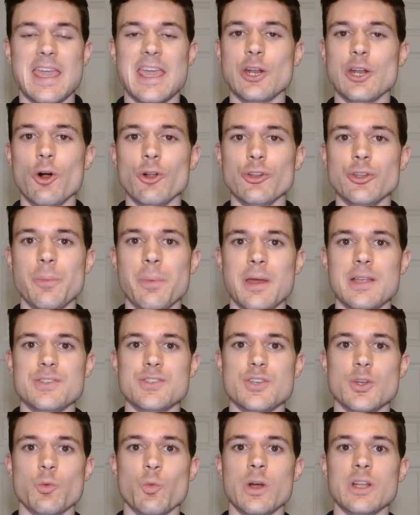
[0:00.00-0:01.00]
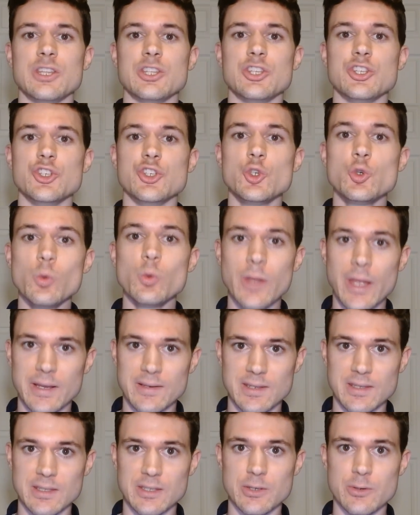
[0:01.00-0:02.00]
It all depends on what you
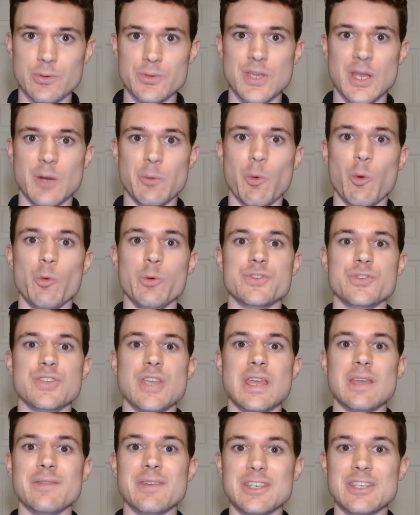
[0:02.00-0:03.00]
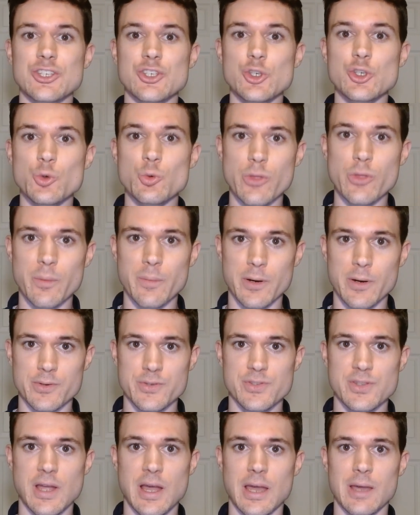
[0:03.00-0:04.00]
like to use and what will save you the
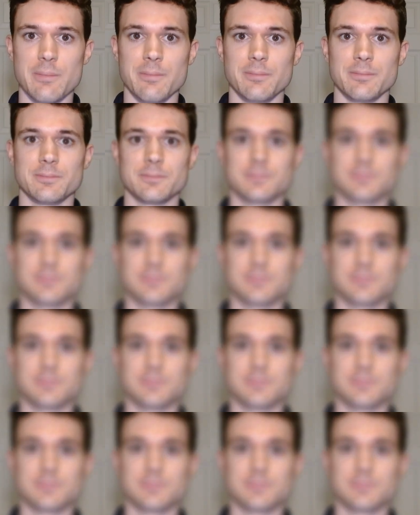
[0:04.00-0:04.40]
most time.